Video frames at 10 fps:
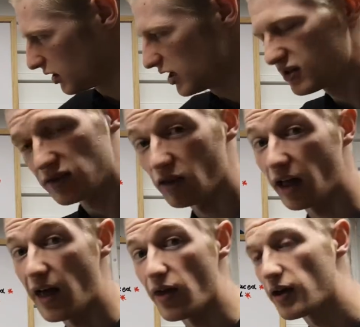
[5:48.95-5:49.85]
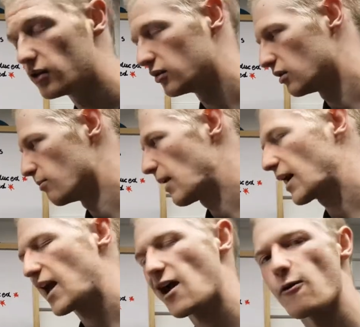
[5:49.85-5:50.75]
into the leather and
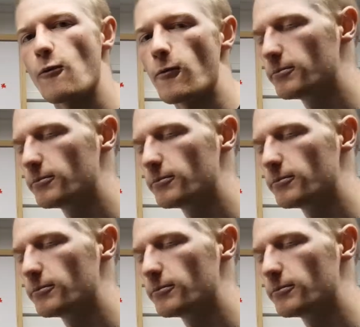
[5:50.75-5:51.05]
back out.